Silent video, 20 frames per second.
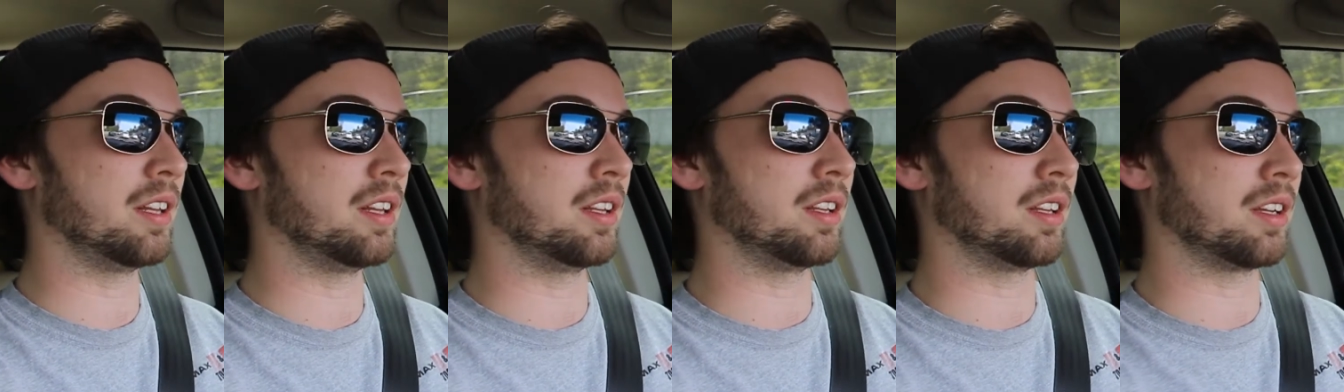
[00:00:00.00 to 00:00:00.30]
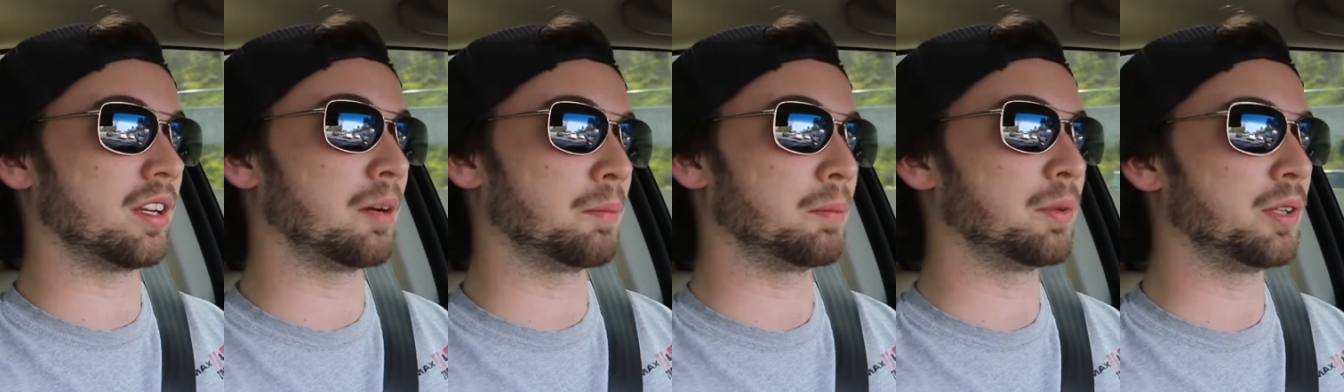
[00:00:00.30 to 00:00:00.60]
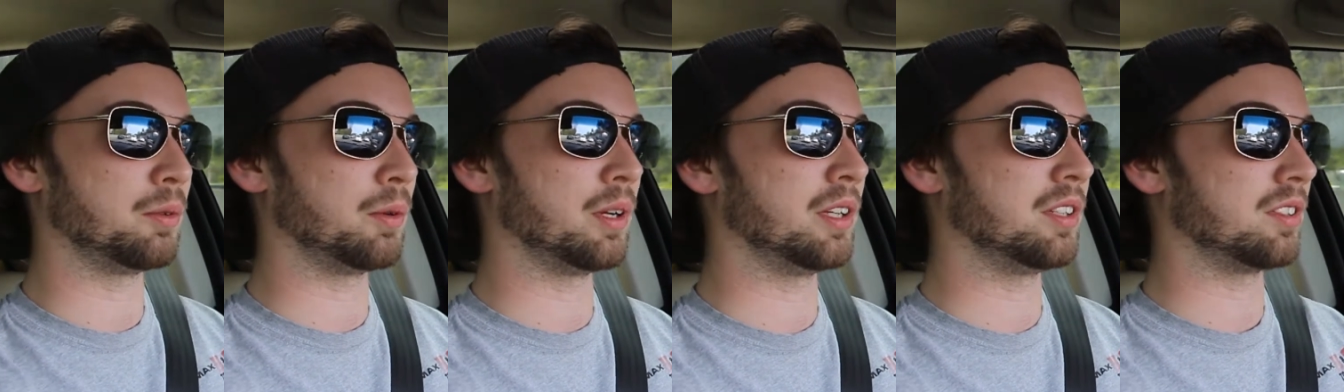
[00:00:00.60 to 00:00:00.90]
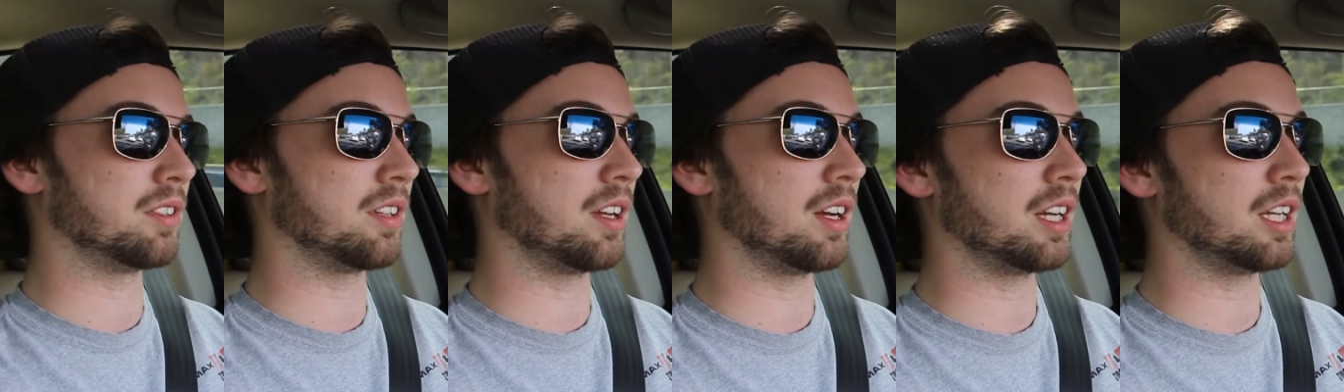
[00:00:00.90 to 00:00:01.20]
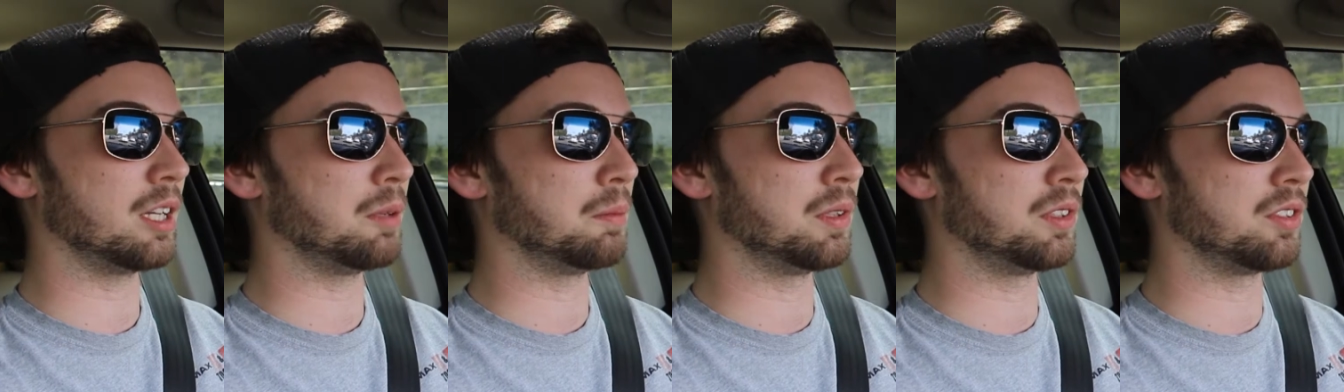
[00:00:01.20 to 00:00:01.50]
The company wastes
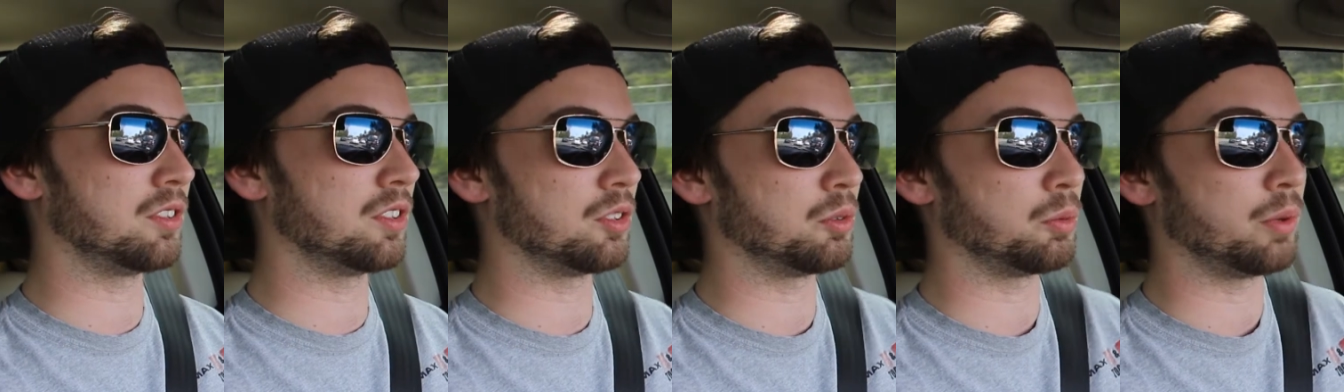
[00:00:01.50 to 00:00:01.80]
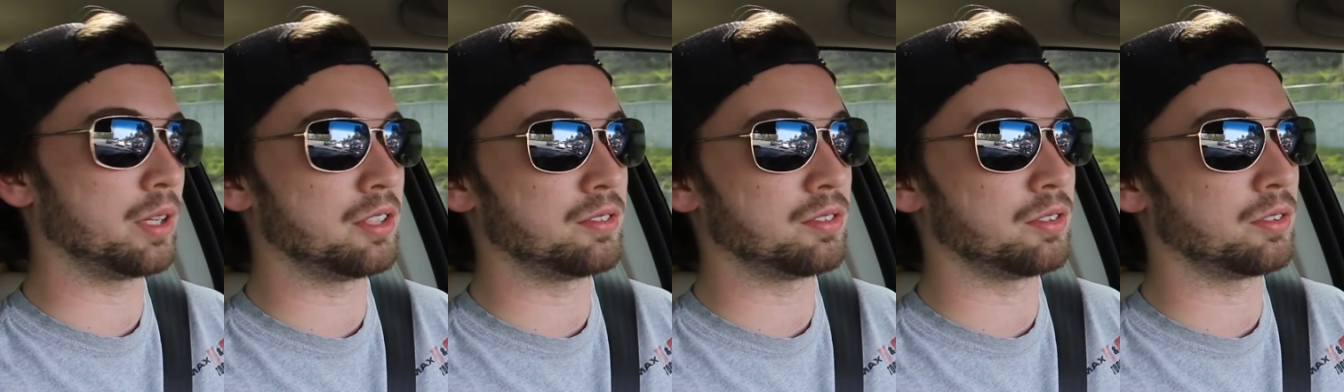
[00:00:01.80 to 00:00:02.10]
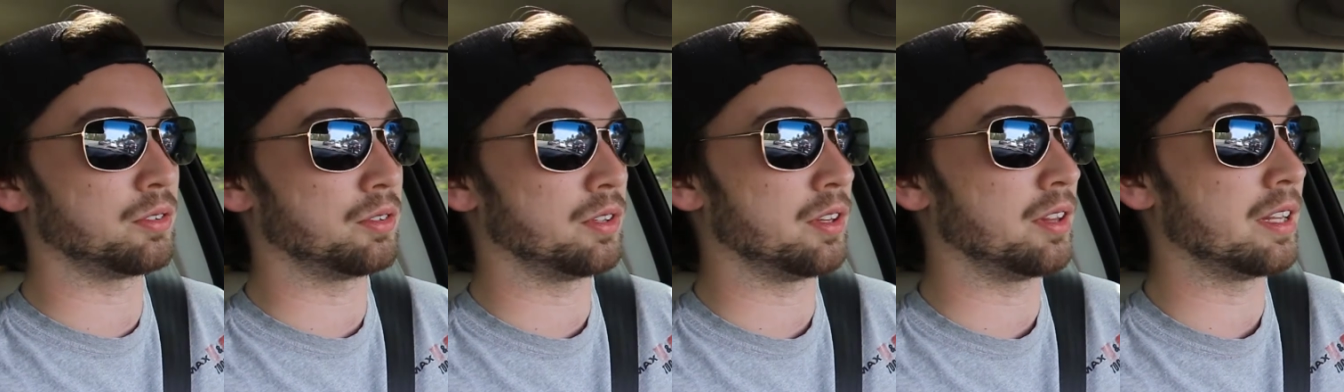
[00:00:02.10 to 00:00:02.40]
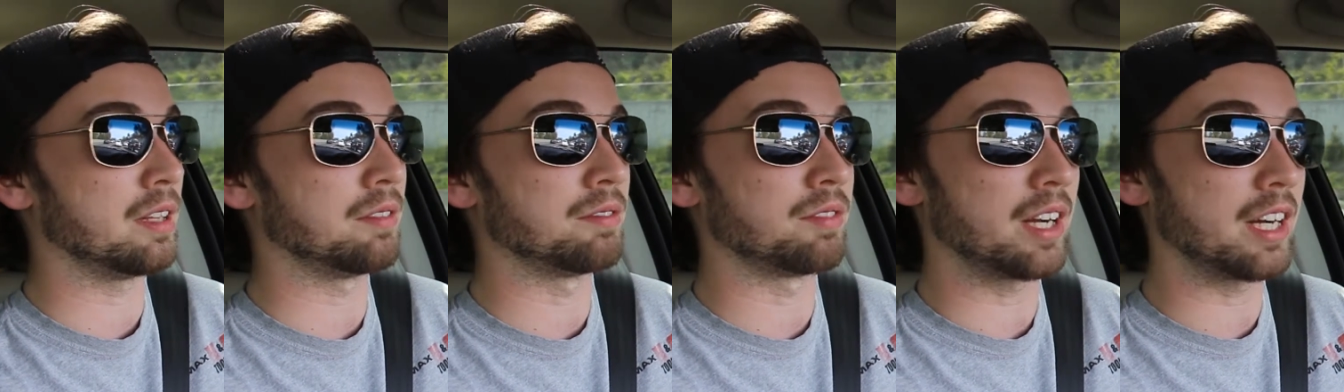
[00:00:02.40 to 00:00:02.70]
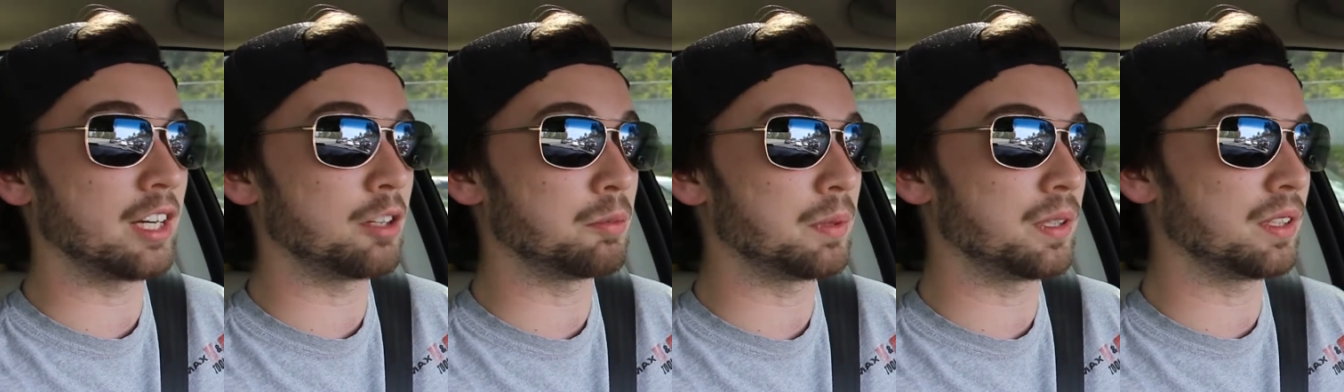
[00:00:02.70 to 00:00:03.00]
time, it's just wasteful to the
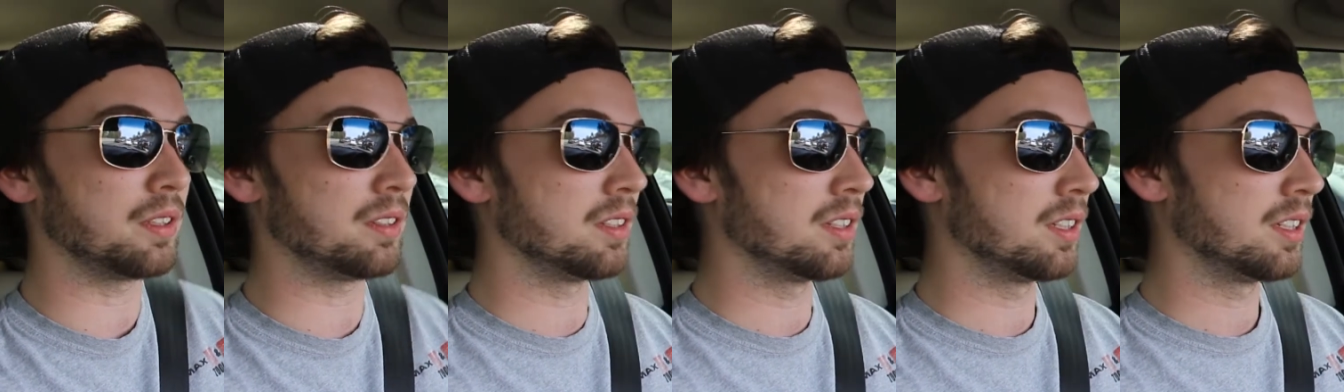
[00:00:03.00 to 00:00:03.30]
environment,